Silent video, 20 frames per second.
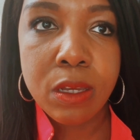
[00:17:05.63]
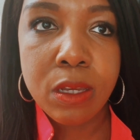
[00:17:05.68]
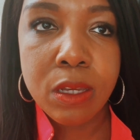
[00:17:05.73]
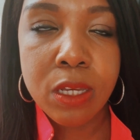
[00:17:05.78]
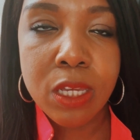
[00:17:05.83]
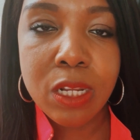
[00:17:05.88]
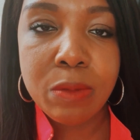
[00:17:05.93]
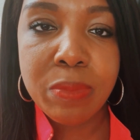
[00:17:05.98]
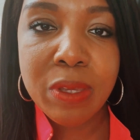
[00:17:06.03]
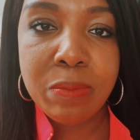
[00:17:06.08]

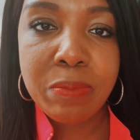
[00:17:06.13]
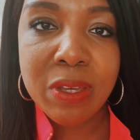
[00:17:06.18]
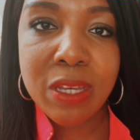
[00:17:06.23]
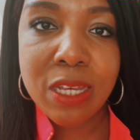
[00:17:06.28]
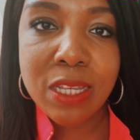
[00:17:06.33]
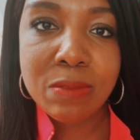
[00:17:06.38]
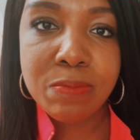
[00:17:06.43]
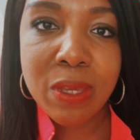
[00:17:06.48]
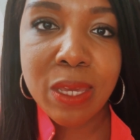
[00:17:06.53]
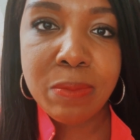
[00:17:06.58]
could it be
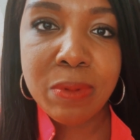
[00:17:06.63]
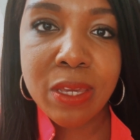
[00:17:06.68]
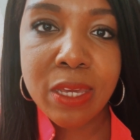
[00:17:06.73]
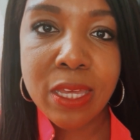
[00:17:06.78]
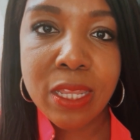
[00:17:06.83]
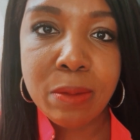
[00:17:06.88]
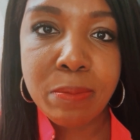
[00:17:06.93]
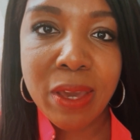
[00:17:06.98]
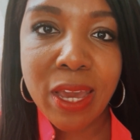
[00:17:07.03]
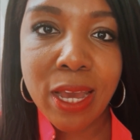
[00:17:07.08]
because maybe
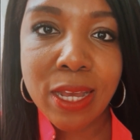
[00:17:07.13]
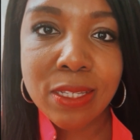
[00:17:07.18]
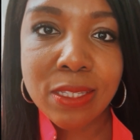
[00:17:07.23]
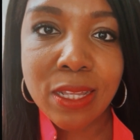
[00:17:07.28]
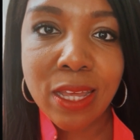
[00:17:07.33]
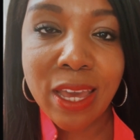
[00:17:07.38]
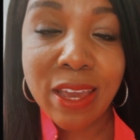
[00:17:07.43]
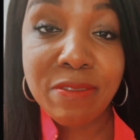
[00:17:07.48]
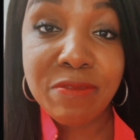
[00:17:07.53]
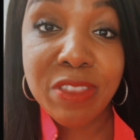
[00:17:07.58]
in a past
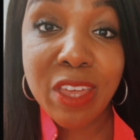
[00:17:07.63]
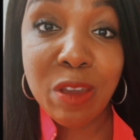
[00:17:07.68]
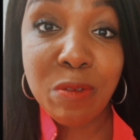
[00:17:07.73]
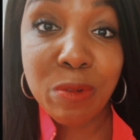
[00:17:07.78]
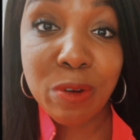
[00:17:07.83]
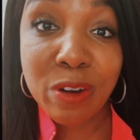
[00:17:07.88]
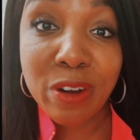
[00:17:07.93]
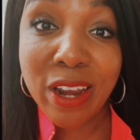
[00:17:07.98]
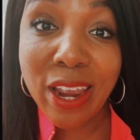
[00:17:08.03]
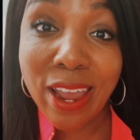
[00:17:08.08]
life they
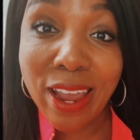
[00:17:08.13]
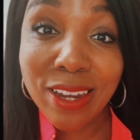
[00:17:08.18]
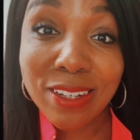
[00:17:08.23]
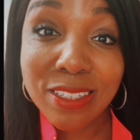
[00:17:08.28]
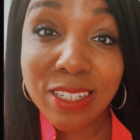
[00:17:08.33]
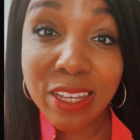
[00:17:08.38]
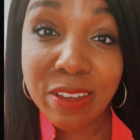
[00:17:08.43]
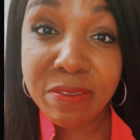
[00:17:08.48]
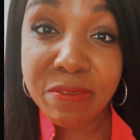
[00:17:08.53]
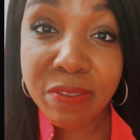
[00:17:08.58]
were
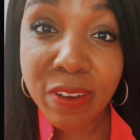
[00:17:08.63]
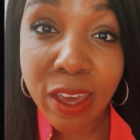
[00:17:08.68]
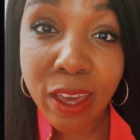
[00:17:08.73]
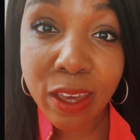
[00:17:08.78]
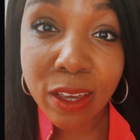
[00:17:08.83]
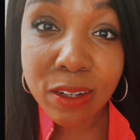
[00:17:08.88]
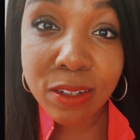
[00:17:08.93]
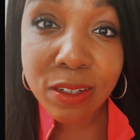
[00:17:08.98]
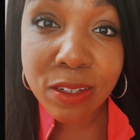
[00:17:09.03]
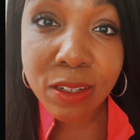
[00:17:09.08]
actually in
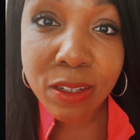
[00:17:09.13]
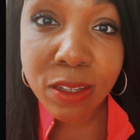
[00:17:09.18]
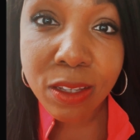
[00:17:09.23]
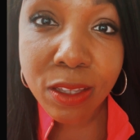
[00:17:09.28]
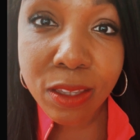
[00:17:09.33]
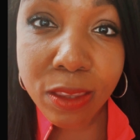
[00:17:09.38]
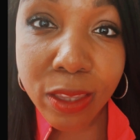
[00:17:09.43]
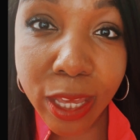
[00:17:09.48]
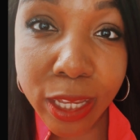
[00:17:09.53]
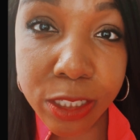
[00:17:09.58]
fact
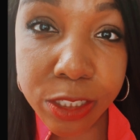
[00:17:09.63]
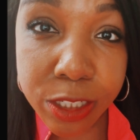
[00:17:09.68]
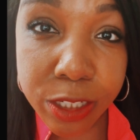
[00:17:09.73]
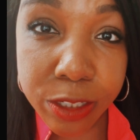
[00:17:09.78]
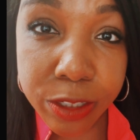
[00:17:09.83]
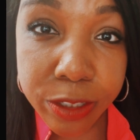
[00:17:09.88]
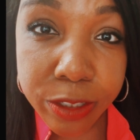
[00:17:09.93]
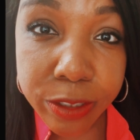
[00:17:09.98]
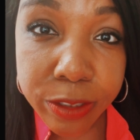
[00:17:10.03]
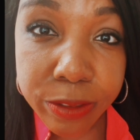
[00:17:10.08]
that
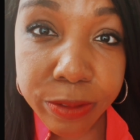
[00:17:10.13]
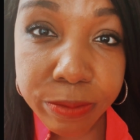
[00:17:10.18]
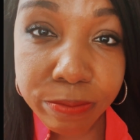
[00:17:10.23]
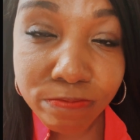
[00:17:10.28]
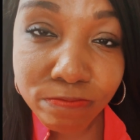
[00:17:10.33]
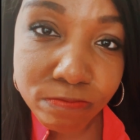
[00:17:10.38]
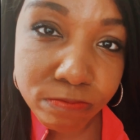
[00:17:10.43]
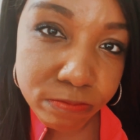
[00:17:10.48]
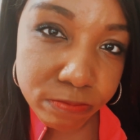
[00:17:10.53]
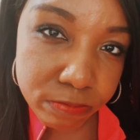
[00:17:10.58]
gender?
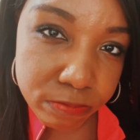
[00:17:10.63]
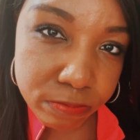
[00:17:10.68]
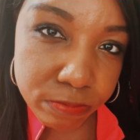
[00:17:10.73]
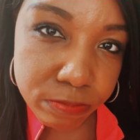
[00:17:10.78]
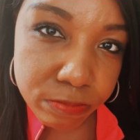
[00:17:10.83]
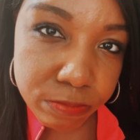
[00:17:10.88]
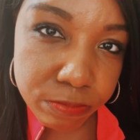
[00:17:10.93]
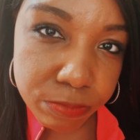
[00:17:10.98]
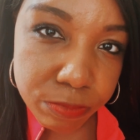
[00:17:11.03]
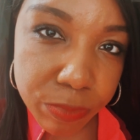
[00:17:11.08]

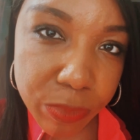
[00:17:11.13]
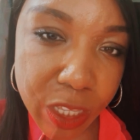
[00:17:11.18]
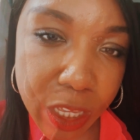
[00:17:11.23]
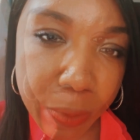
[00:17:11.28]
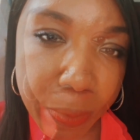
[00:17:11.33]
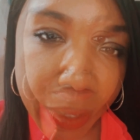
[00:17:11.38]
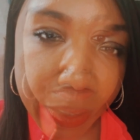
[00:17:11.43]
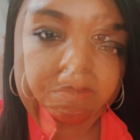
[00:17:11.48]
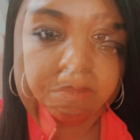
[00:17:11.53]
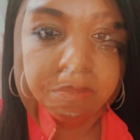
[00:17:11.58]
Think
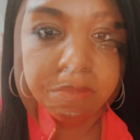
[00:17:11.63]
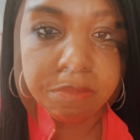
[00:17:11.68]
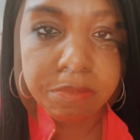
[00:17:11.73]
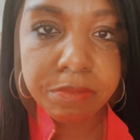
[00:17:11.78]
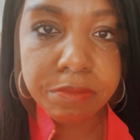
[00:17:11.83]
about that.